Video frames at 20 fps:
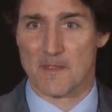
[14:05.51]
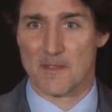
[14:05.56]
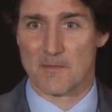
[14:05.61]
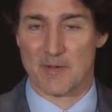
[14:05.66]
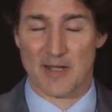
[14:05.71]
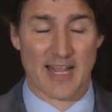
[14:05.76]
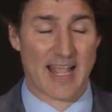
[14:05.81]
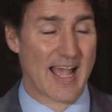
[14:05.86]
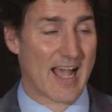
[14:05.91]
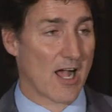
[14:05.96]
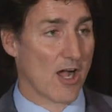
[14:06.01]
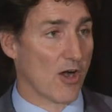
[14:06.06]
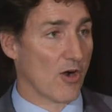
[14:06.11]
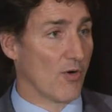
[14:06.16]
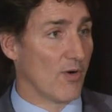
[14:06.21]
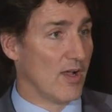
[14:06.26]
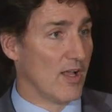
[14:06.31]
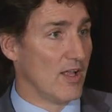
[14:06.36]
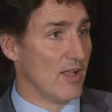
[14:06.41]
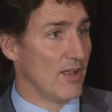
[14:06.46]
but
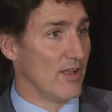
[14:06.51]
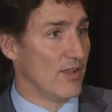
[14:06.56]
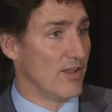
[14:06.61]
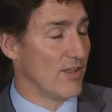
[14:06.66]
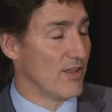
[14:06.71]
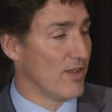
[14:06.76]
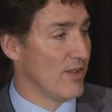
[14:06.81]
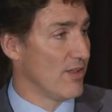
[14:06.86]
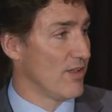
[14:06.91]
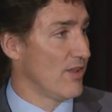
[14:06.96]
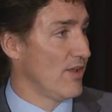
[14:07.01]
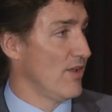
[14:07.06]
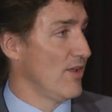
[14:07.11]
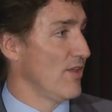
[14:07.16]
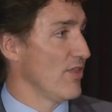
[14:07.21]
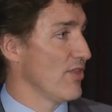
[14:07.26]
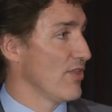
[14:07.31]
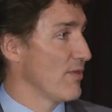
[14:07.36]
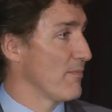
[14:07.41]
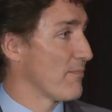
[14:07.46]
how
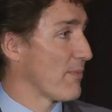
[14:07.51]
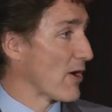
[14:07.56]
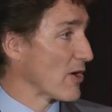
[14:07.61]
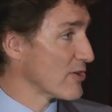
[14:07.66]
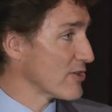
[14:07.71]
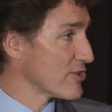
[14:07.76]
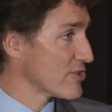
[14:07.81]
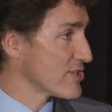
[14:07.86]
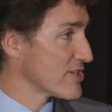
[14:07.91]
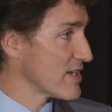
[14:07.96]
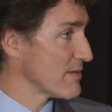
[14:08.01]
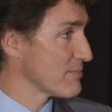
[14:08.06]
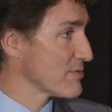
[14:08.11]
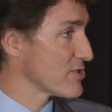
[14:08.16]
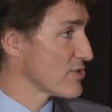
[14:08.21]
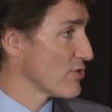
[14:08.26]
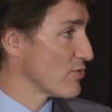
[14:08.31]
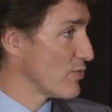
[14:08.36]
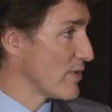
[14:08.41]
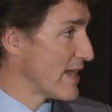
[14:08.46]
the partnerships
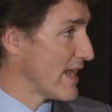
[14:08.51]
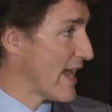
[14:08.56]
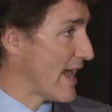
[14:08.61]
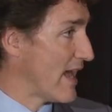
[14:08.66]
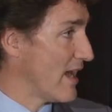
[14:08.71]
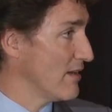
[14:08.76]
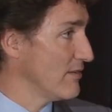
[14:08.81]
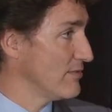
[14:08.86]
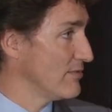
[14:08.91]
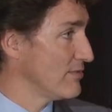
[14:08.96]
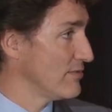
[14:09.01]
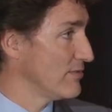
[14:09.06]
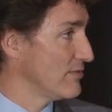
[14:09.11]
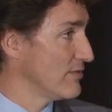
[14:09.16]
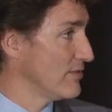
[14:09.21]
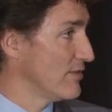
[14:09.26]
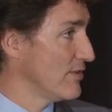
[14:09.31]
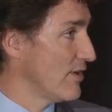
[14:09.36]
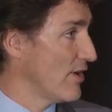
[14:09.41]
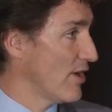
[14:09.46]
that we have
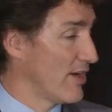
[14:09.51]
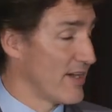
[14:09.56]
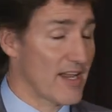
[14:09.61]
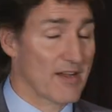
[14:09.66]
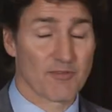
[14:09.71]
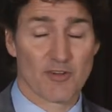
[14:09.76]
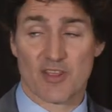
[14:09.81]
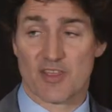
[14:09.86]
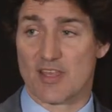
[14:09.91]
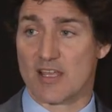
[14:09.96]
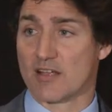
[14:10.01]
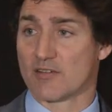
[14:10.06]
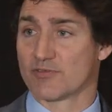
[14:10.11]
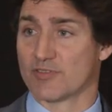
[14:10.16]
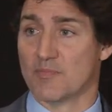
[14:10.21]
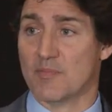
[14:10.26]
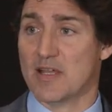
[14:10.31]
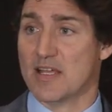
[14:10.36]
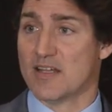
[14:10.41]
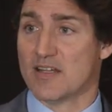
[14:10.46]
on everything
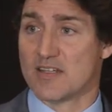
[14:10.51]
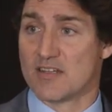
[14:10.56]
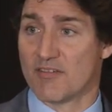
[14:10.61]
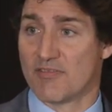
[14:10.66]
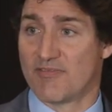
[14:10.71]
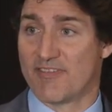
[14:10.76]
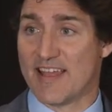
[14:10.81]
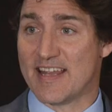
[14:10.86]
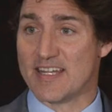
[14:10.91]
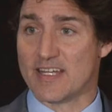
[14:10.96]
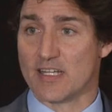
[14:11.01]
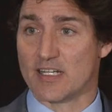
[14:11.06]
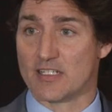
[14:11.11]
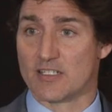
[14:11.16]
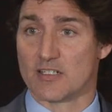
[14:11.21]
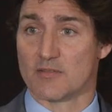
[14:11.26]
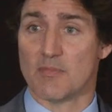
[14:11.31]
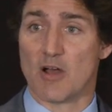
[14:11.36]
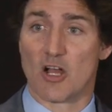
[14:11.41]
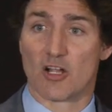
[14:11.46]
from defending
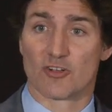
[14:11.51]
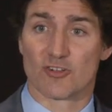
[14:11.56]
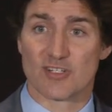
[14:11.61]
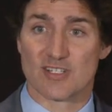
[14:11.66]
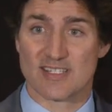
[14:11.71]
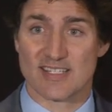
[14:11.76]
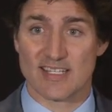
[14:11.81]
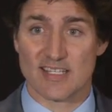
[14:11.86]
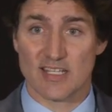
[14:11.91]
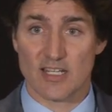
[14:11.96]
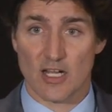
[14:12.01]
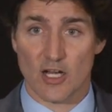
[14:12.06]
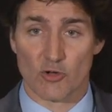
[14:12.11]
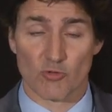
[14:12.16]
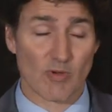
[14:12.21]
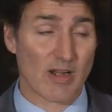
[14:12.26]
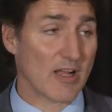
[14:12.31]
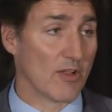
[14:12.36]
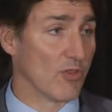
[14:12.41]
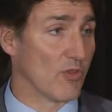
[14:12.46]
democracy
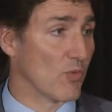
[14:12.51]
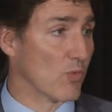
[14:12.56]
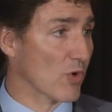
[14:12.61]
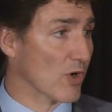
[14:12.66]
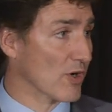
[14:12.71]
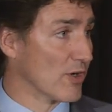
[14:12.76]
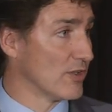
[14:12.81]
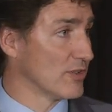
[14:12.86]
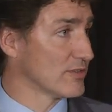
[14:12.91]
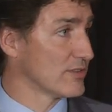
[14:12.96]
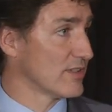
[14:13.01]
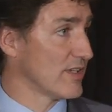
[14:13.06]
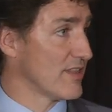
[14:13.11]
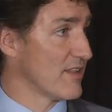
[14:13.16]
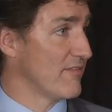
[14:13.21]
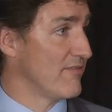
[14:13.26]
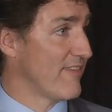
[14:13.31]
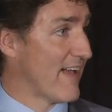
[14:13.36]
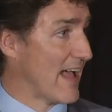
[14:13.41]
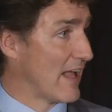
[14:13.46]
around the world and
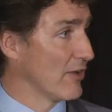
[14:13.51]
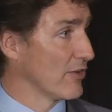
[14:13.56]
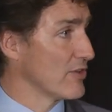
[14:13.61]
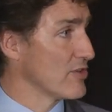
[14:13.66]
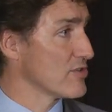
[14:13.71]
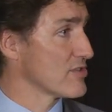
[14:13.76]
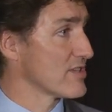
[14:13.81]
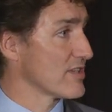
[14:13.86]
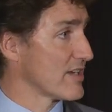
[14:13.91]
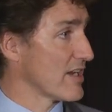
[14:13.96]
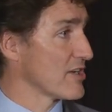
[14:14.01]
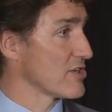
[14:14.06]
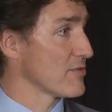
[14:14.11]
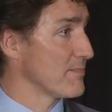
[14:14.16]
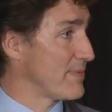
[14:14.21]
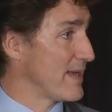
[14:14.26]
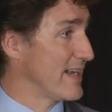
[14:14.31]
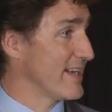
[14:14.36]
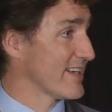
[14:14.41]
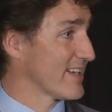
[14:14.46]
the values that
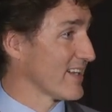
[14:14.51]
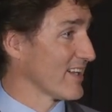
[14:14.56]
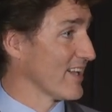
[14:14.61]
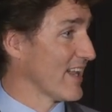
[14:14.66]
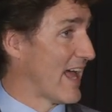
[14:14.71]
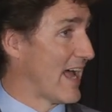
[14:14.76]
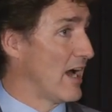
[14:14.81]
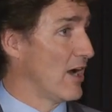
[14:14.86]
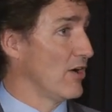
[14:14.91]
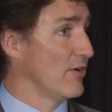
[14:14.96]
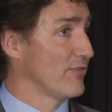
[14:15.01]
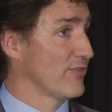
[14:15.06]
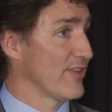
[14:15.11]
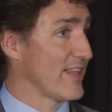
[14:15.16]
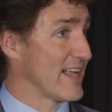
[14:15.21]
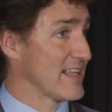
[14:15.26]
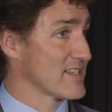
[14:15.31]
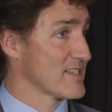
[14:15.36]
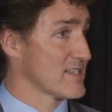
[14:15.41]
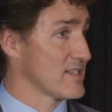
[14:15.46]
underpin it allow for
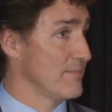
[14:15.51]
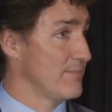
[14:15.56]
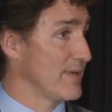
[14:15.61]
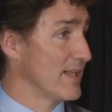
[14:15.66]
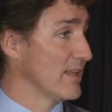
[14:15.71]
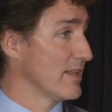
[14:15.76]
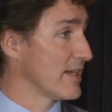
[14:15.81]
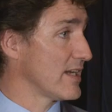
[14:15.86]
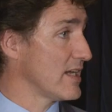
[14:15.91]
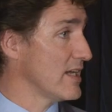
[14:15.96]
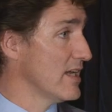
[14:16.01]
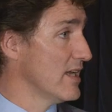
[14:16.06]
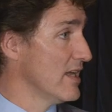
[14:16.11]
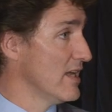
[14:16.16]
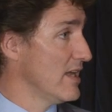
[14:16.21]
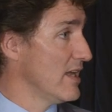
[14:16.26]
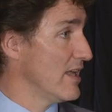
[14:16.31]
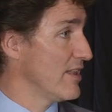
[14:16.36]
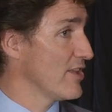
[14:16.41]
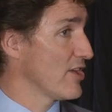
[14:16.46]
that stability
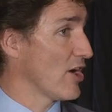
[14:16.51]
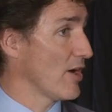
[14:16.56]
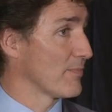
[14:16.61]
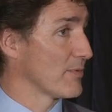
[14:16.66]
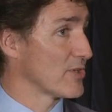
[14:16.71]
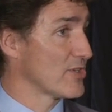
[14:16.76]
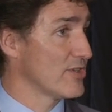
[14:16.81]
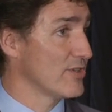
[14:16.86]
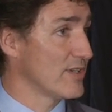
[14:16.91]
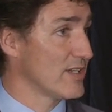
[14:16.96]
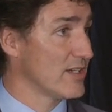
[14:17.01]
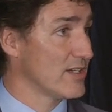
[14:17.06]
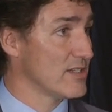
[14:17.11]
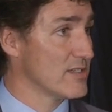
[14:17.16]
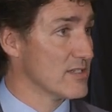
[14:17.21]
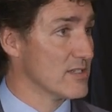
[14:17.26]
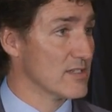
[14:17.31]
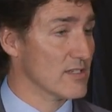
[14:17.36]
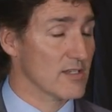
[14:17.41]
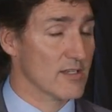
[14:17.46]
and the
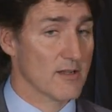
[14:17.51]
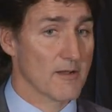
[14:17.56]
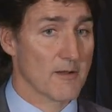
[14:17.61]
opportunities,